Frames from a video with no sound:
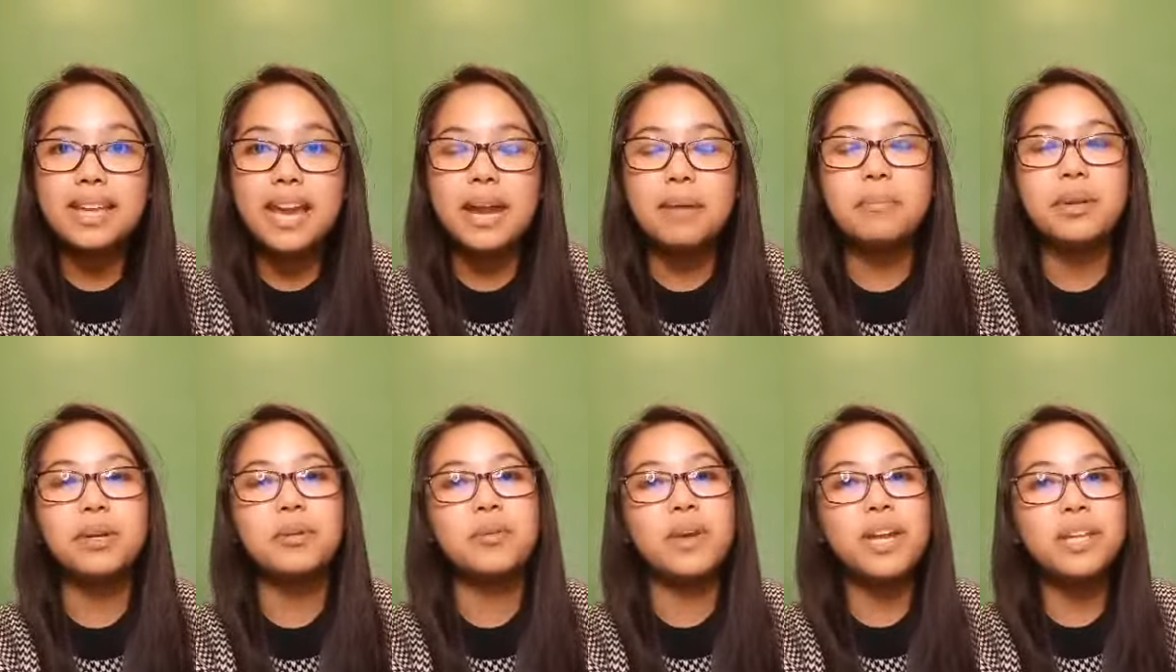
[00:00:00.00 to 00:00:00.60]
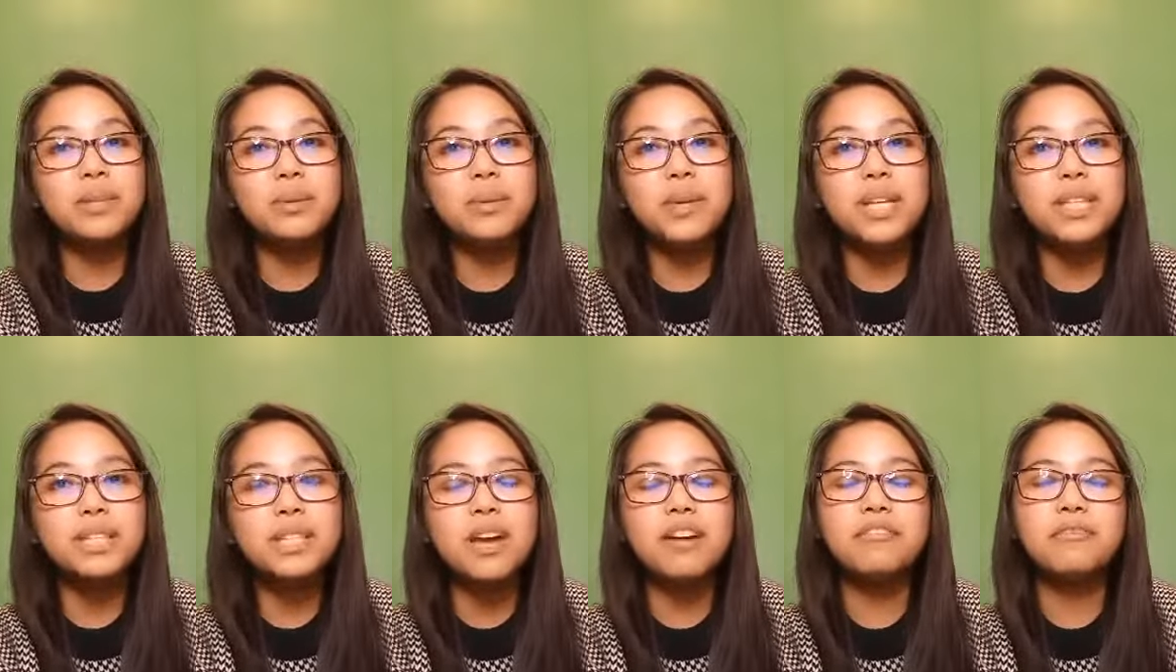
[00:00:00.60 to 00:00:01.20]
I'm a
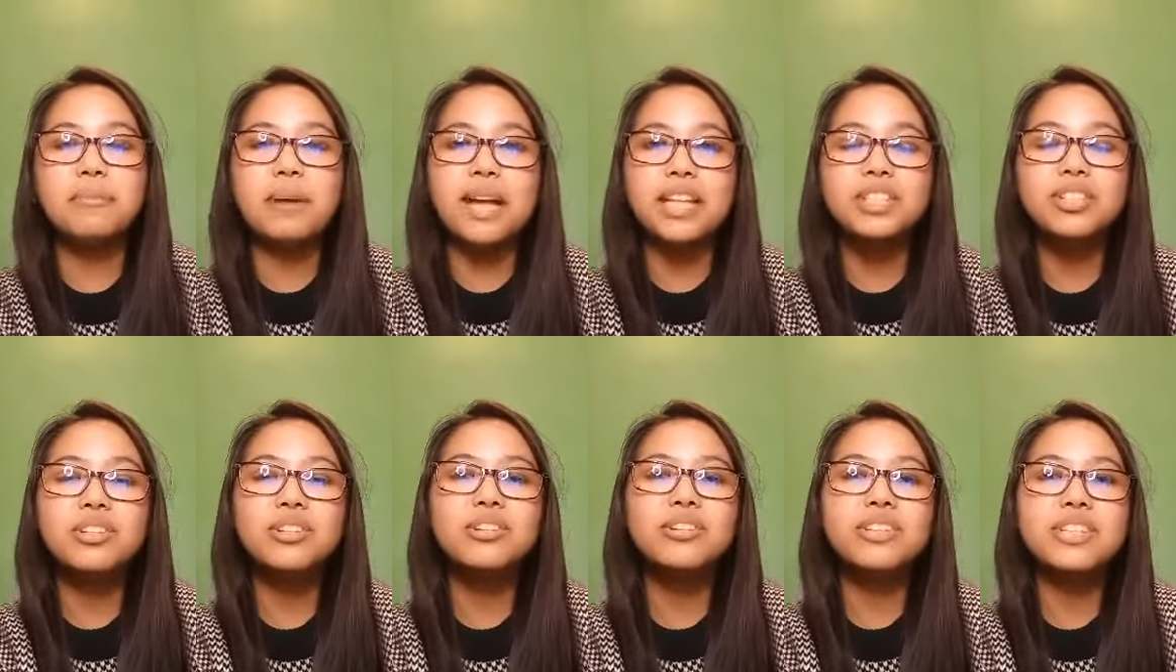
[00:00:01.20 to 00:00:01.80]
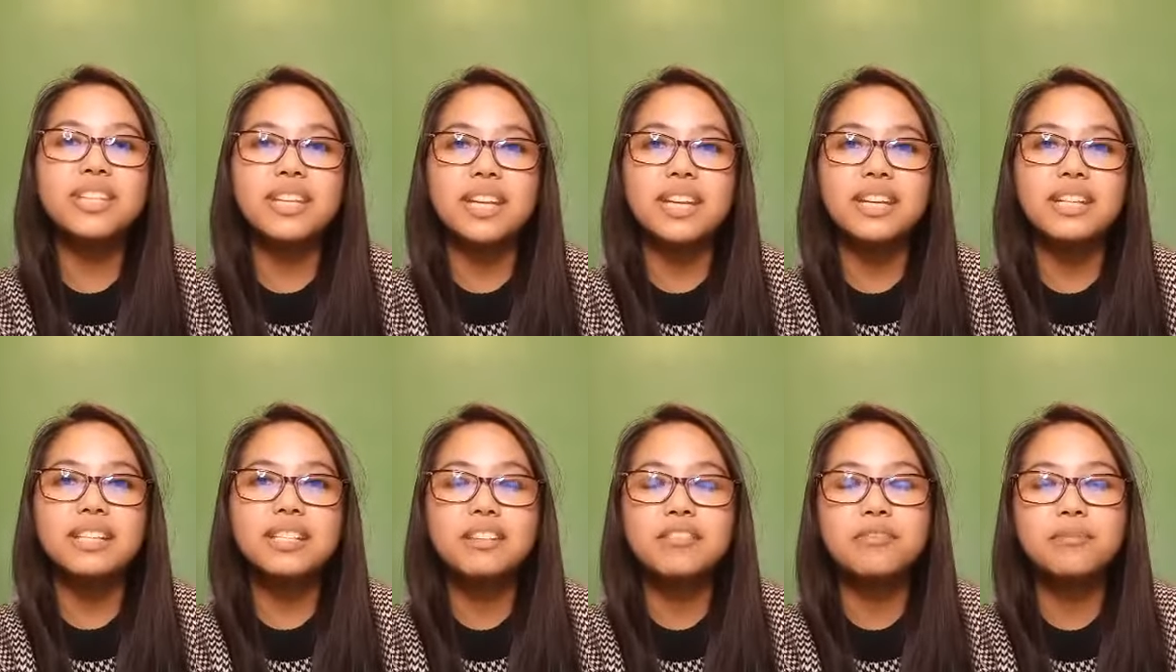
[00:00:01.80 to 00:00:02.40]
graduate of Bachelor
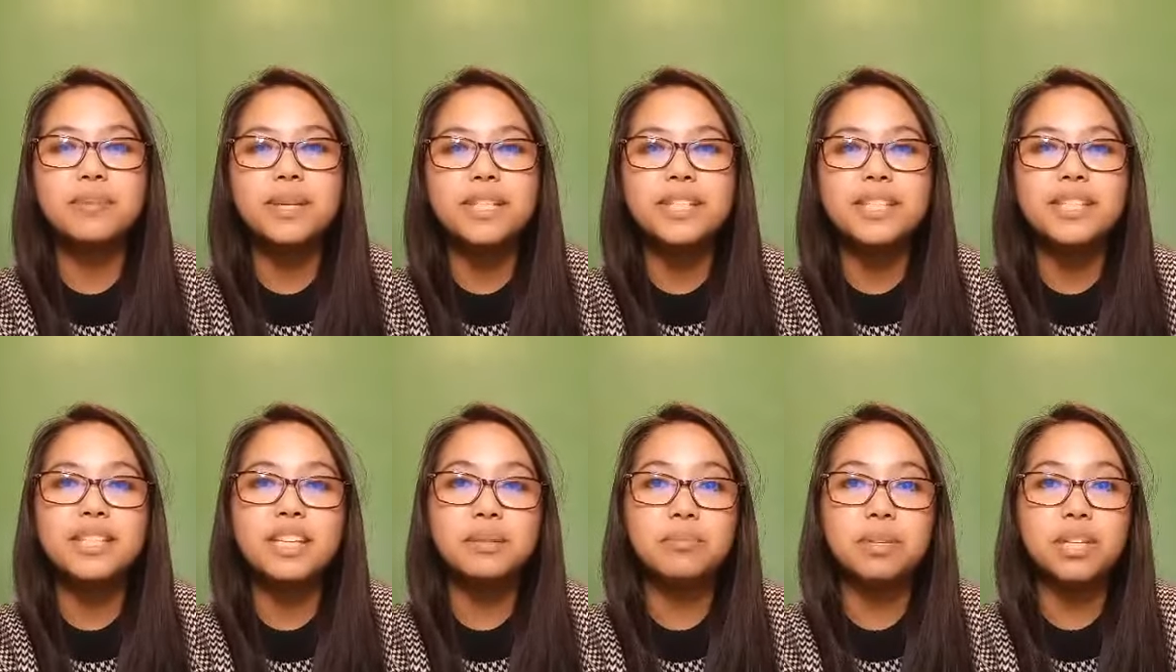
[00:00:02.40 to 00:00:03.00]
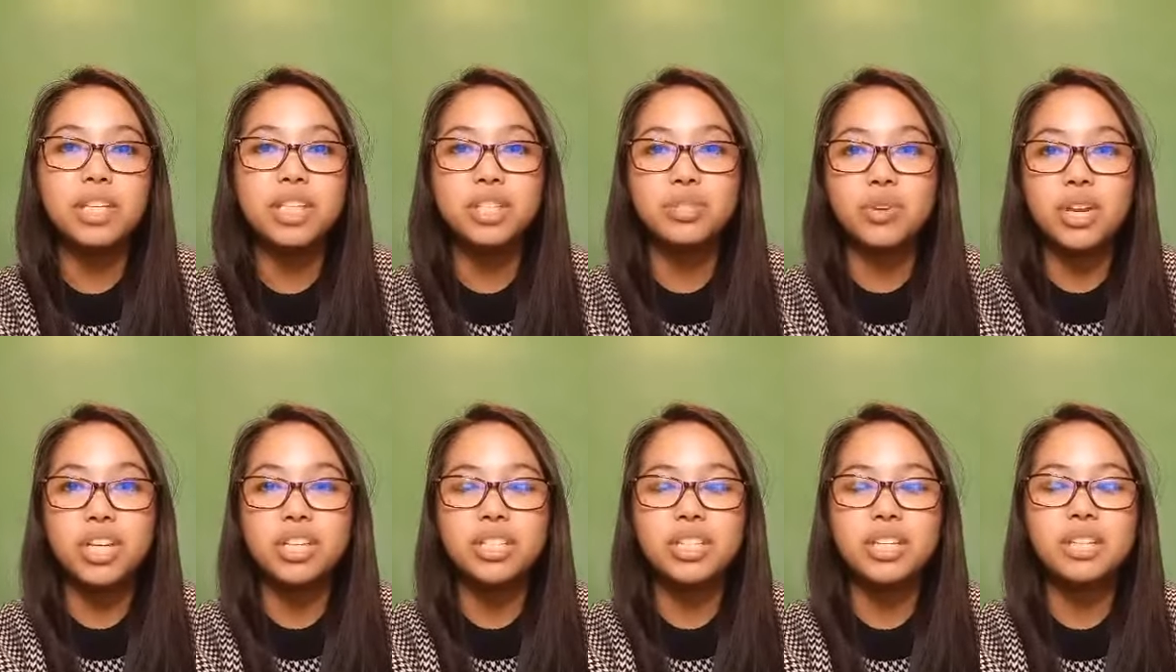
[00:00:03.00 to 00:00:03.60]
Science of Business
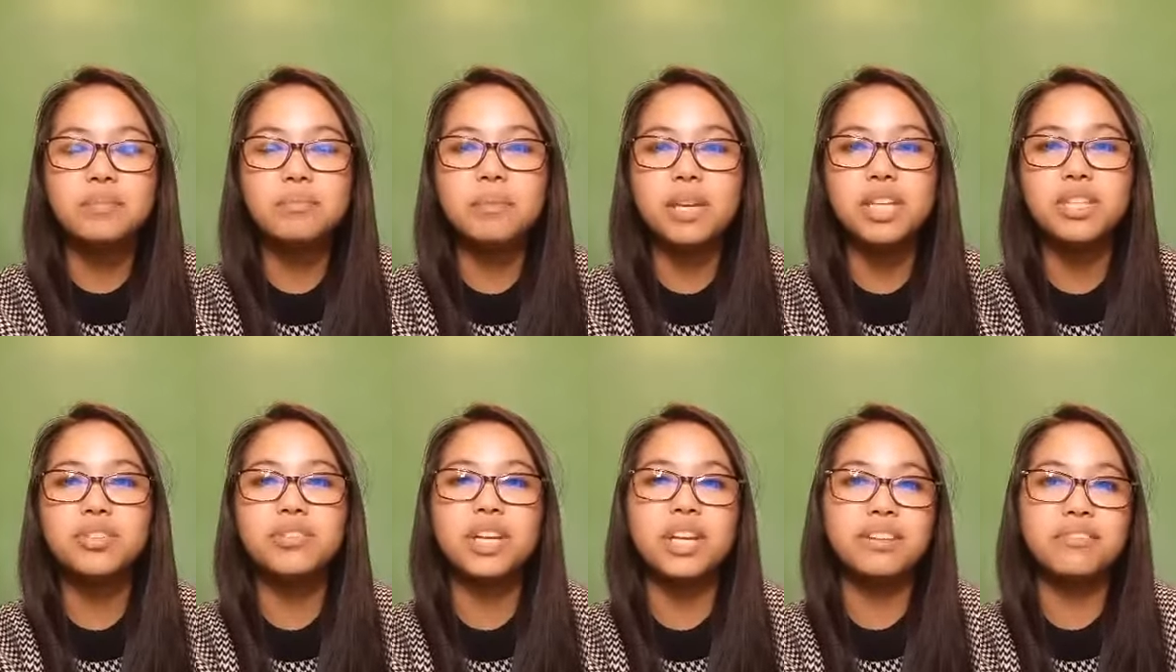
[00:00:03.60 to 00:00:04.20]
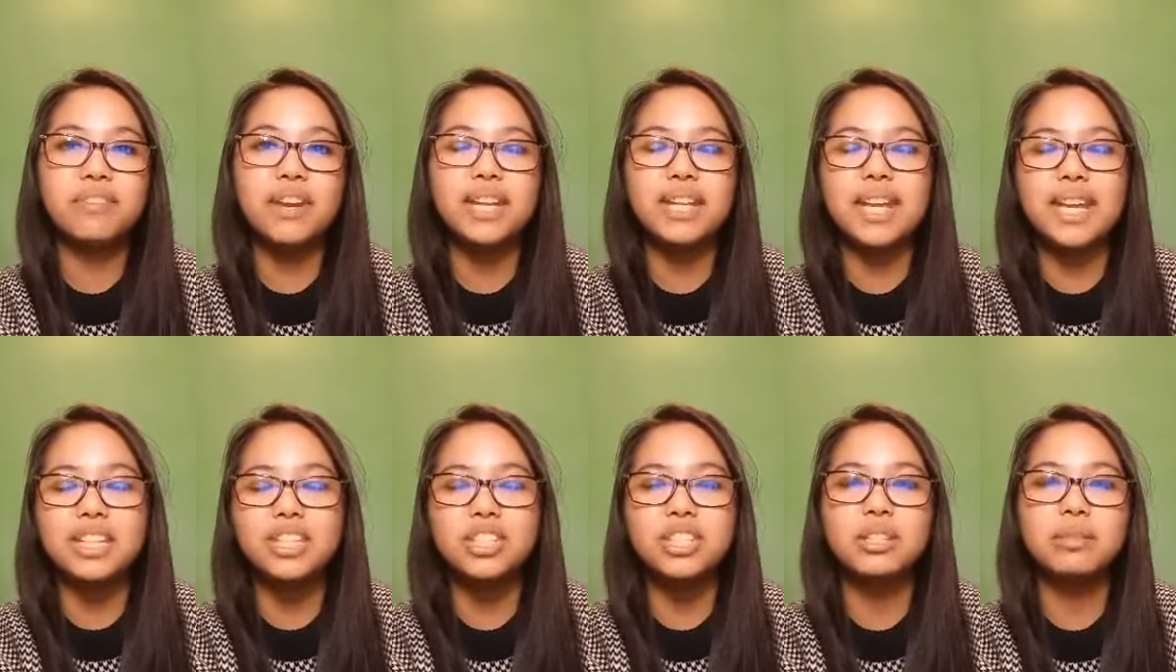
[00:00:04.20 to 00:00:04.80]
Administration, major in
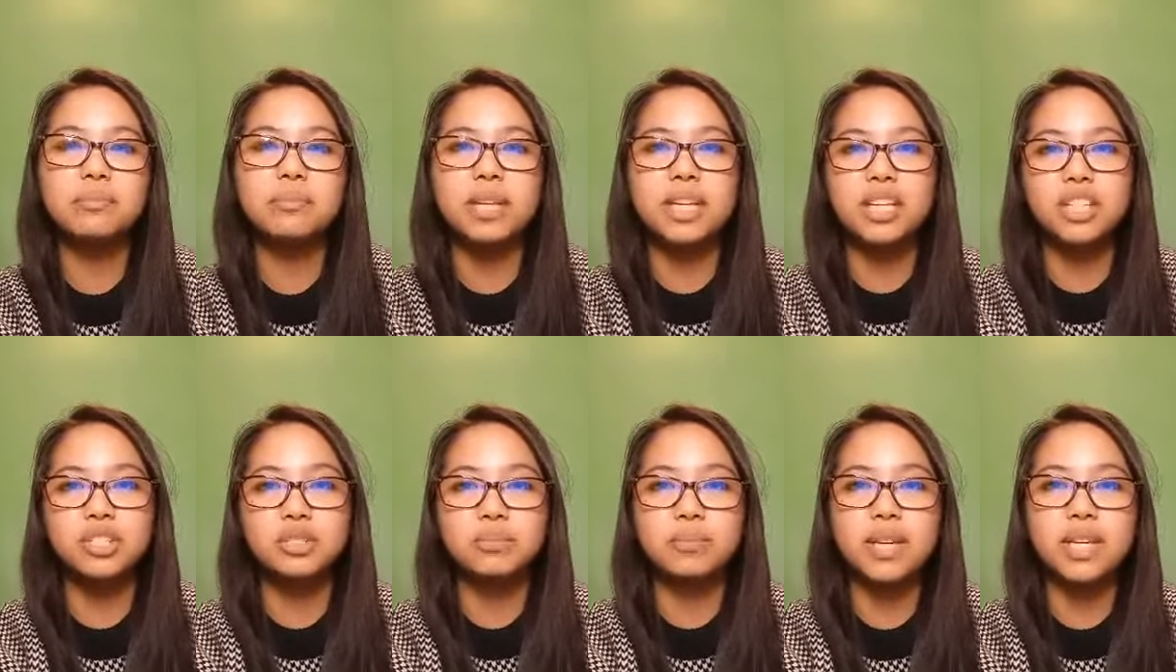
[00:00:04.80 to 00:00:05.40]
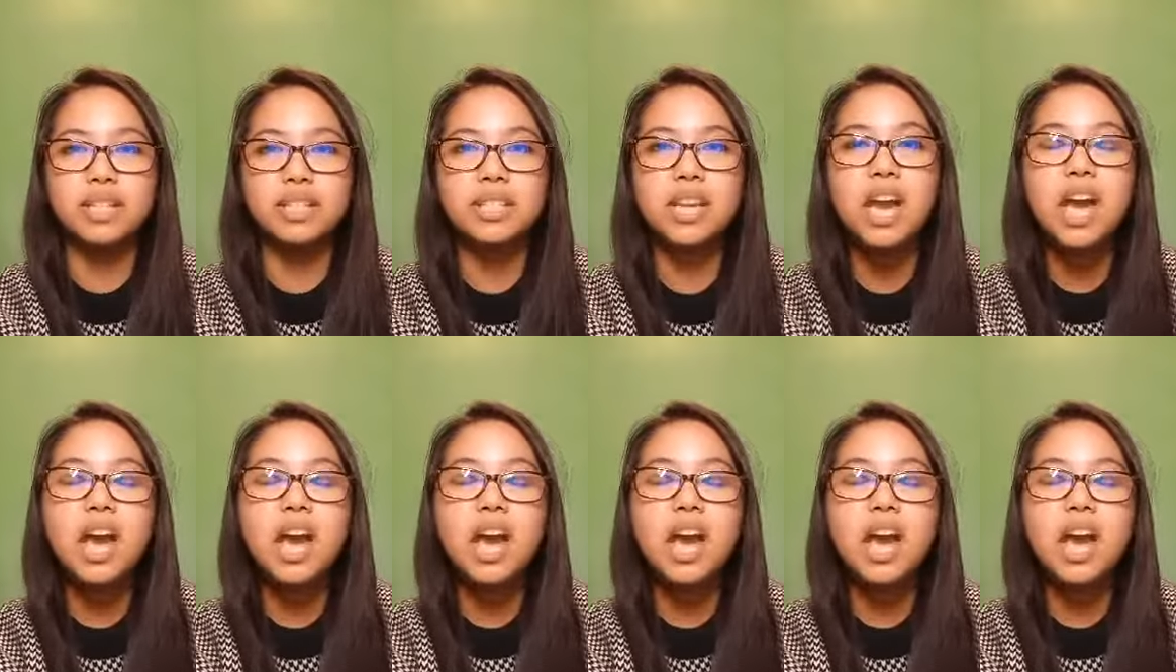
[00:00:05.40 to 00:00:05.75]
Financial Management.